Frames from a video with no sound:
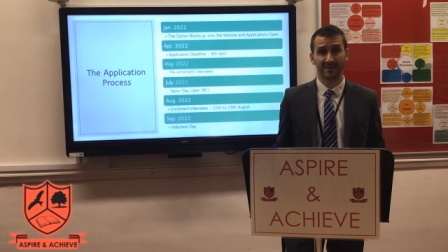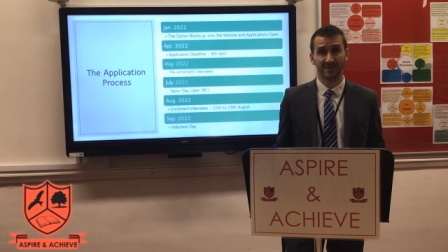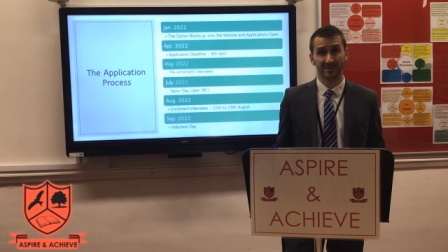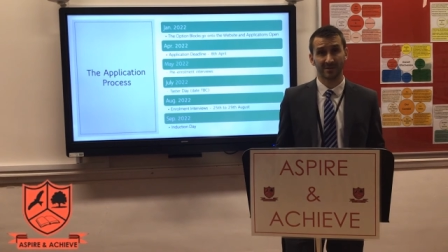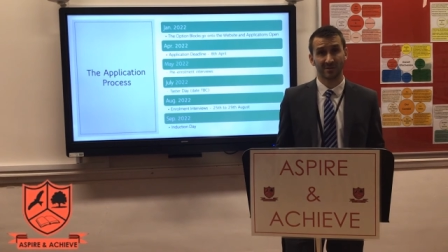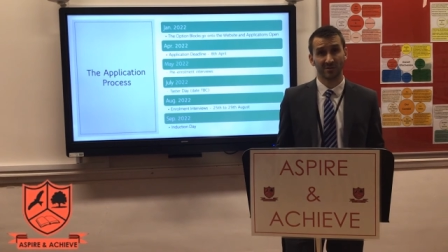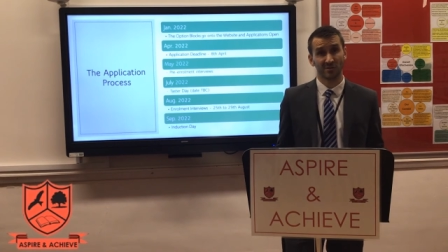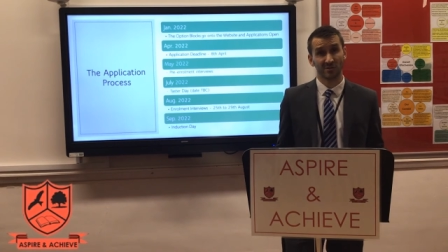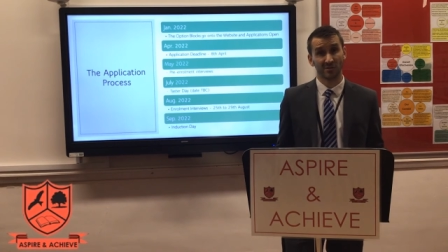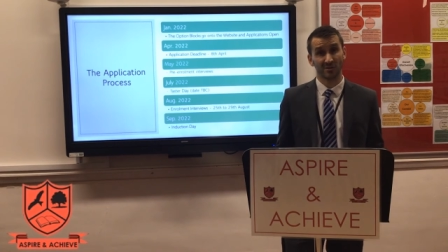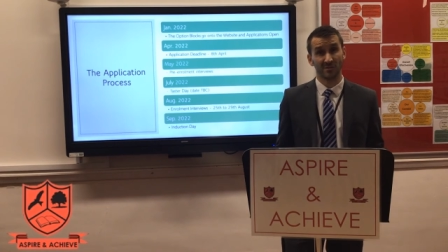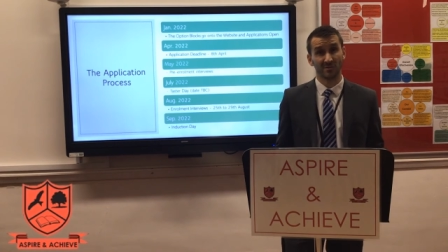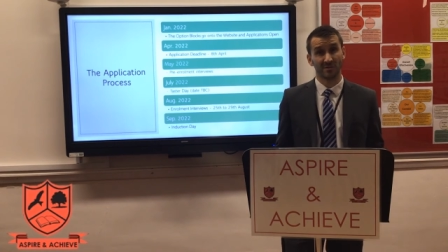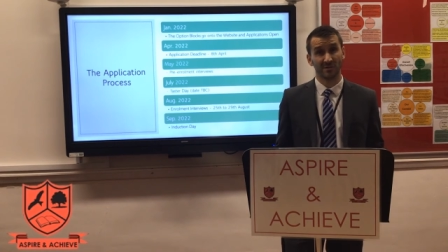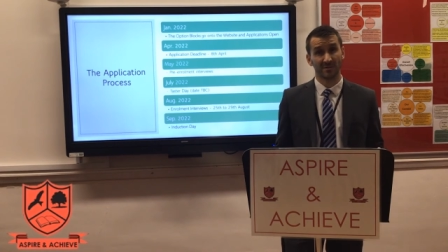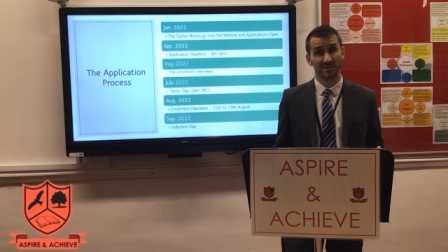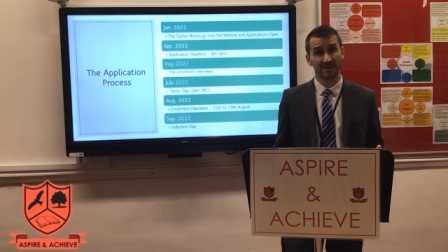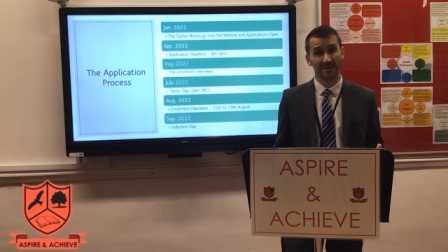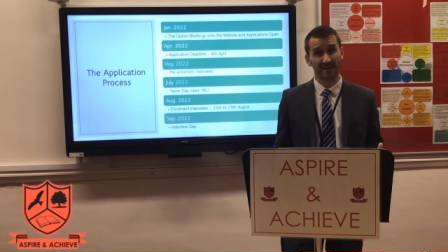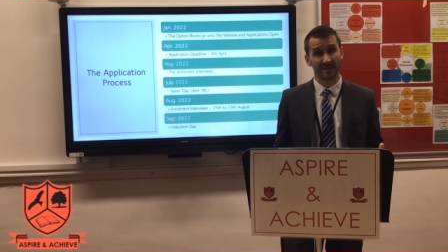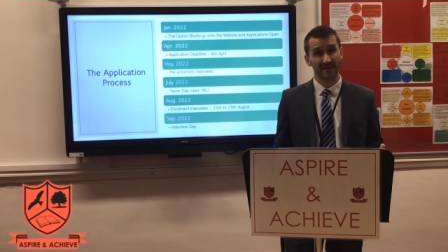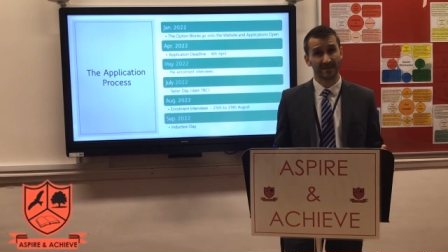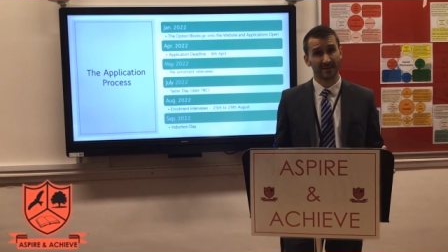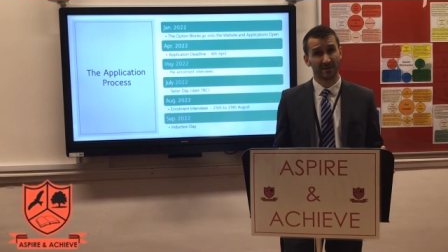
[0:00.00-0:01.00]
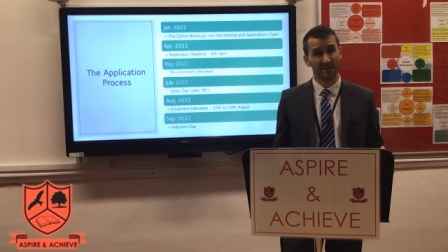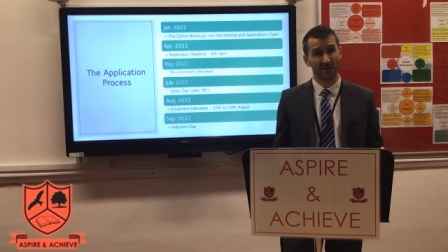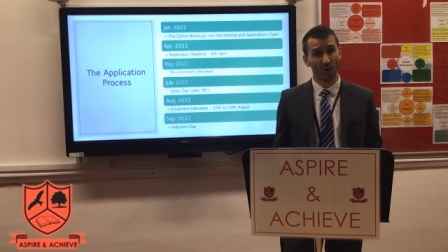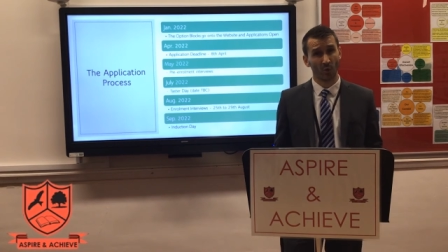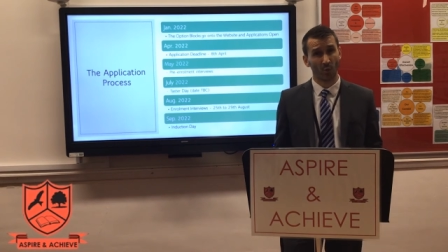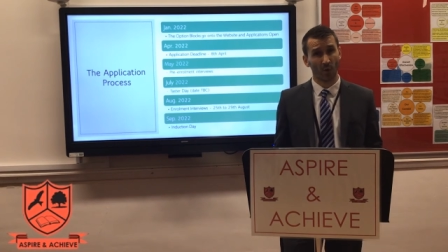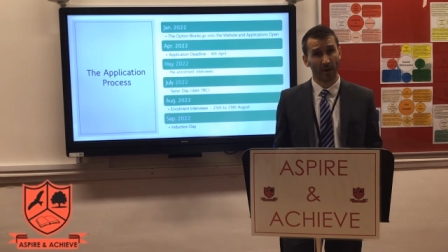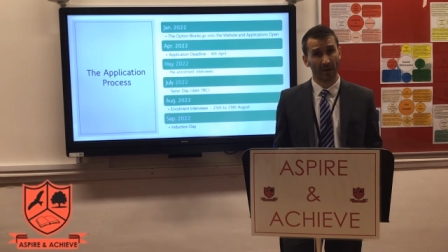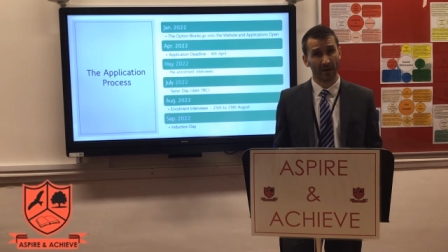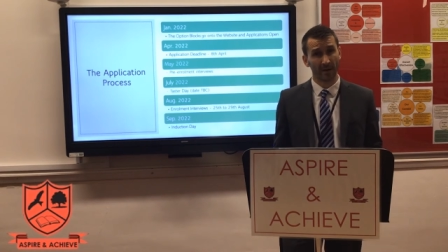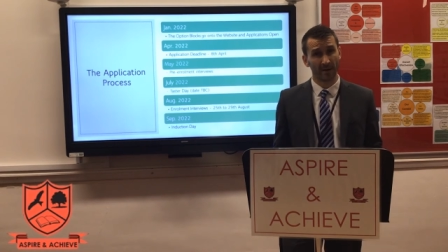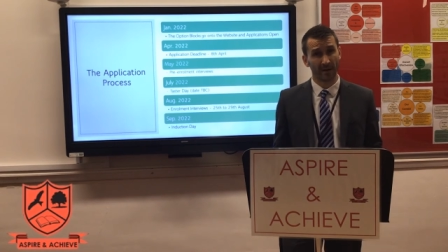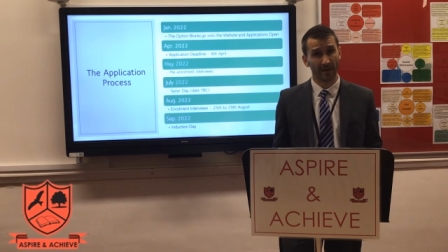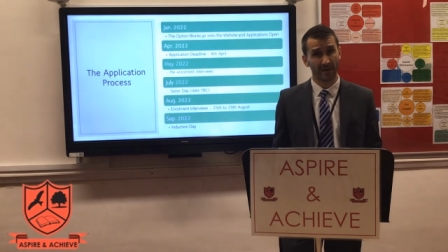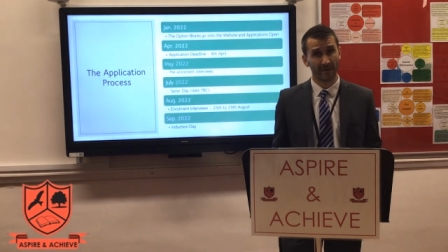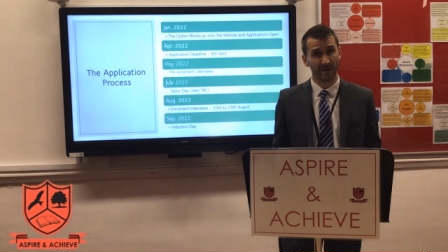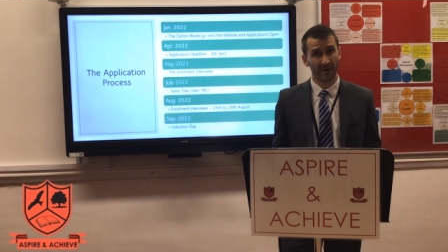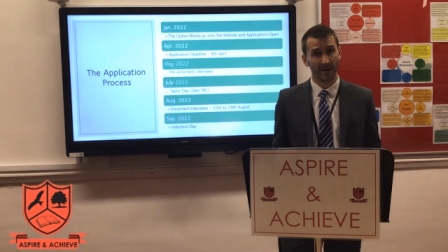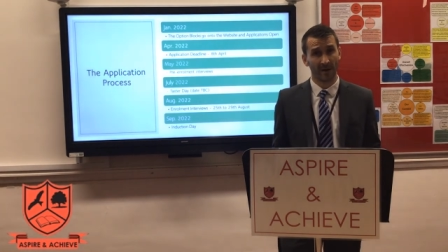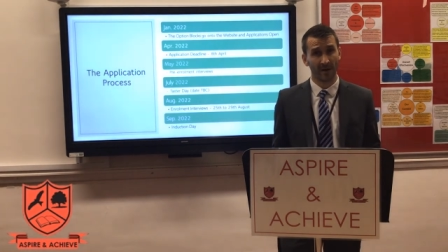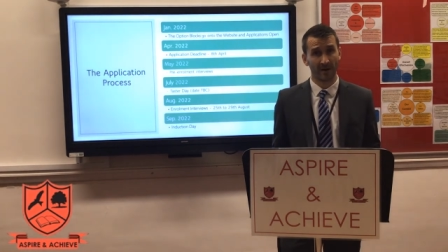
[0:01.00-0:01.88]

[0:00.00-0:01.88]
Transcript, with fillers: so that students get to know one another